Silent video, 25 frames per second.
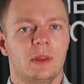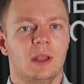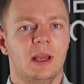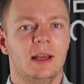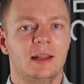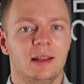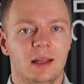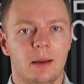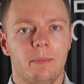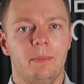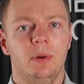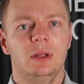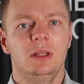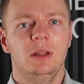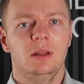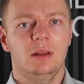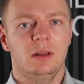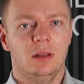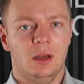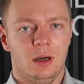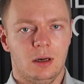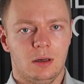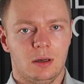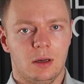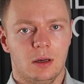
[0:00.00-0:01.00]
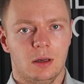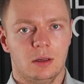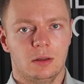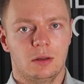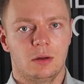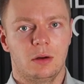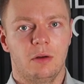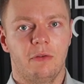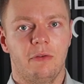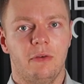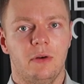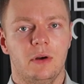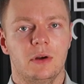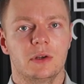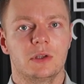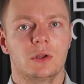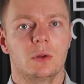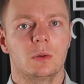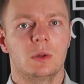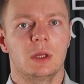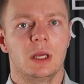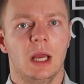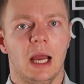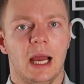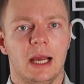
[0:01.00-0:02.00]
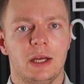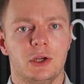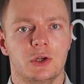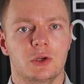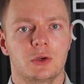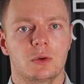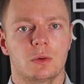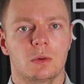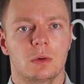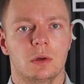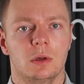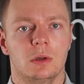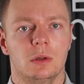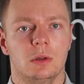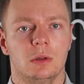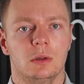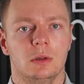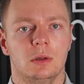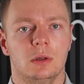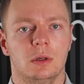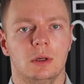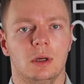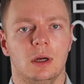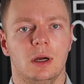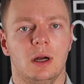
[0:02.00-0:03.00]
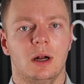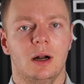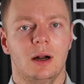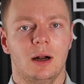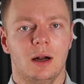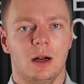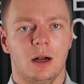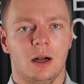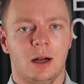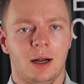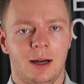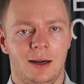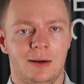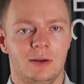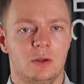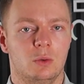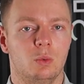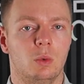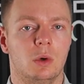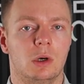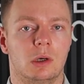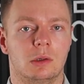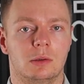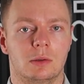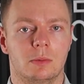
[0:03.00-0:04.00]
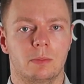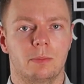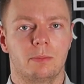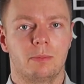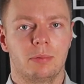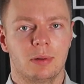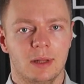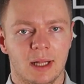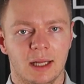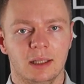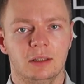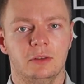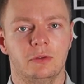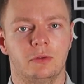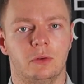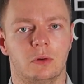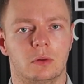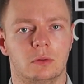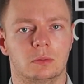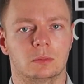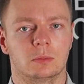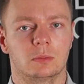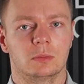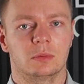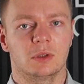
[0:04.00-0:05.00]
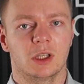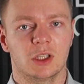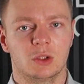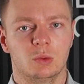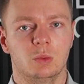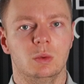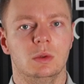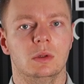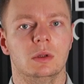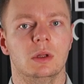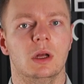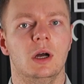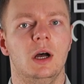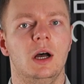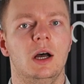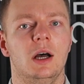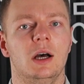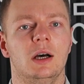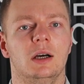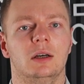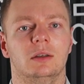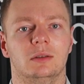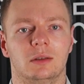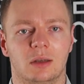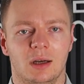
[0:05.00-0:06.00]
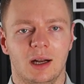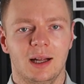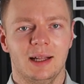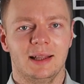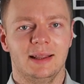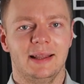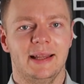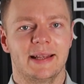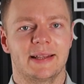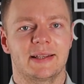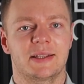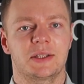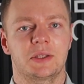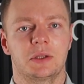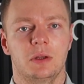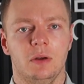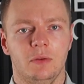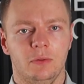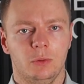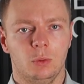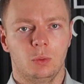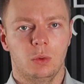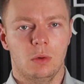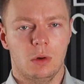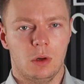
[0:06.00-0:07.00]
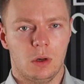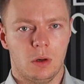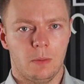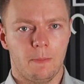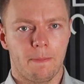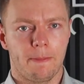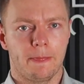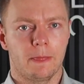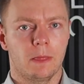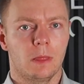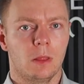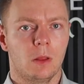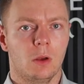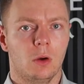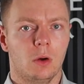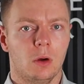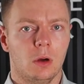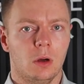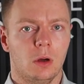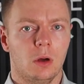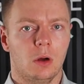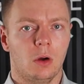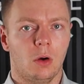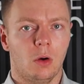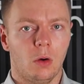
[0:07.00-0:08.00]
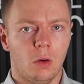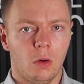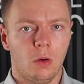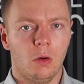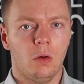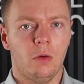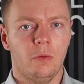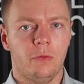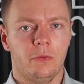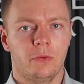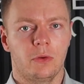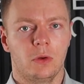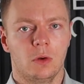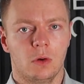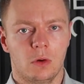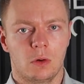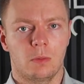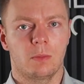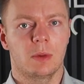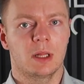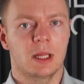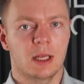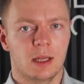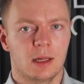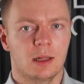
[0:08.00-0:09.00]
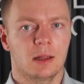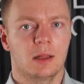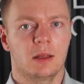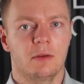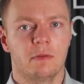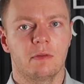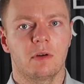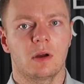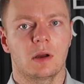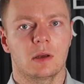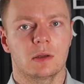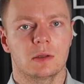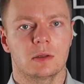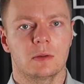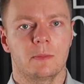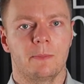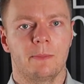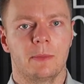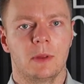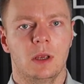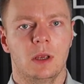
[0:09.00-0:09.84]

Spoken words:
An embedded target refers to the actual hardware platform that will run the software of your medical device.